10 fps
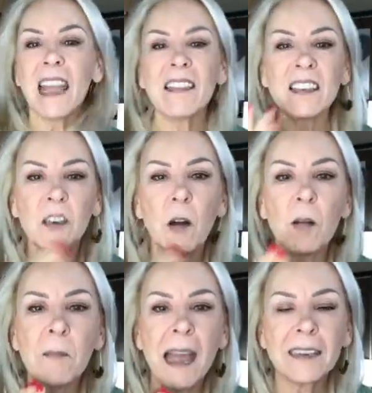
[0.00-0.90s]
and these are
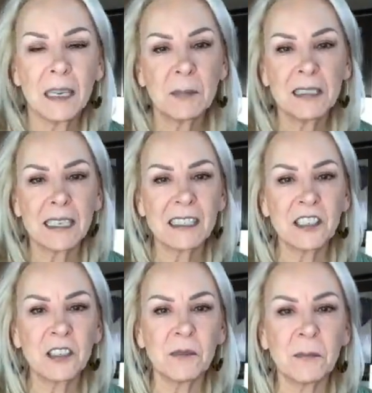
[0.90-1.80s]
all matte
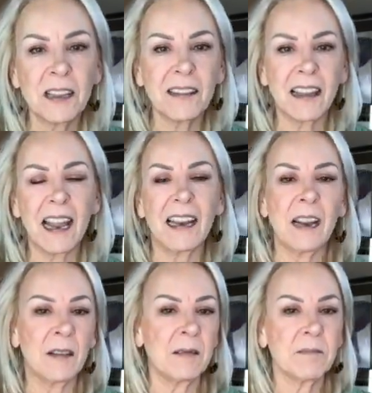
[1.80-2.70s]
lipsticks too, but, and
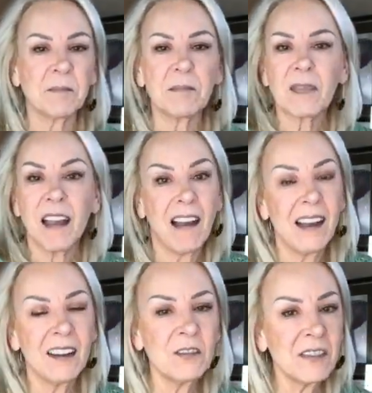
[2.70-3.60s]
I,
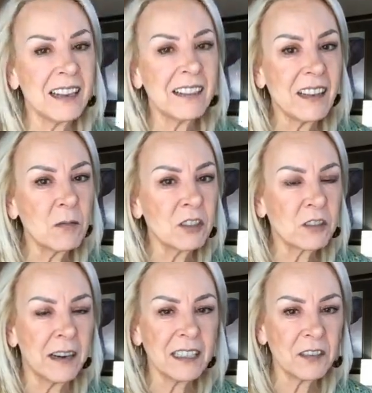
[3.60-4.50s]
I don't think they will
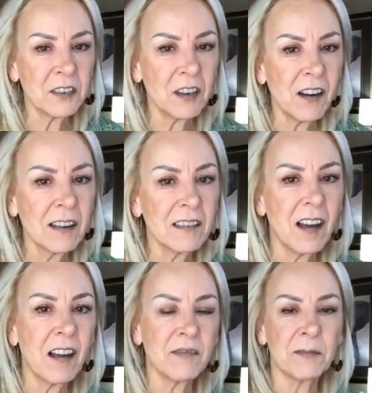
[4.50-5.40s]
transfer off,
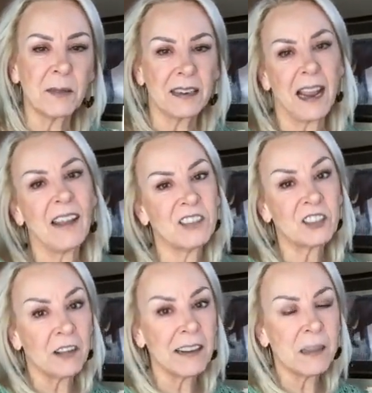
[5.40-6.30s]
off, but I
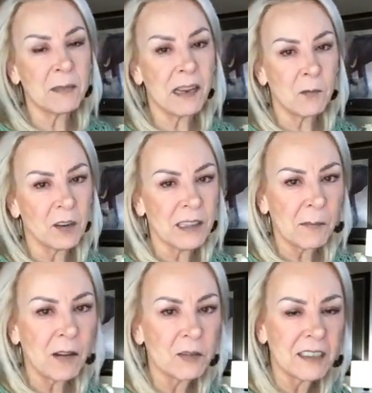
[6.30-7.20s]
haven't tried them yet, worn
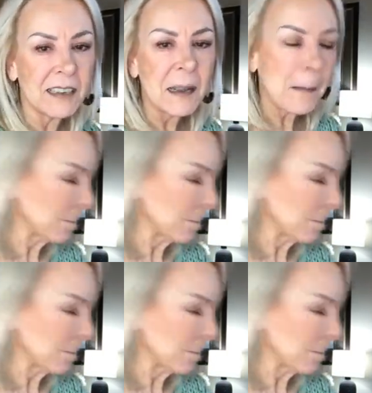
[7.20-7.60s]
them out.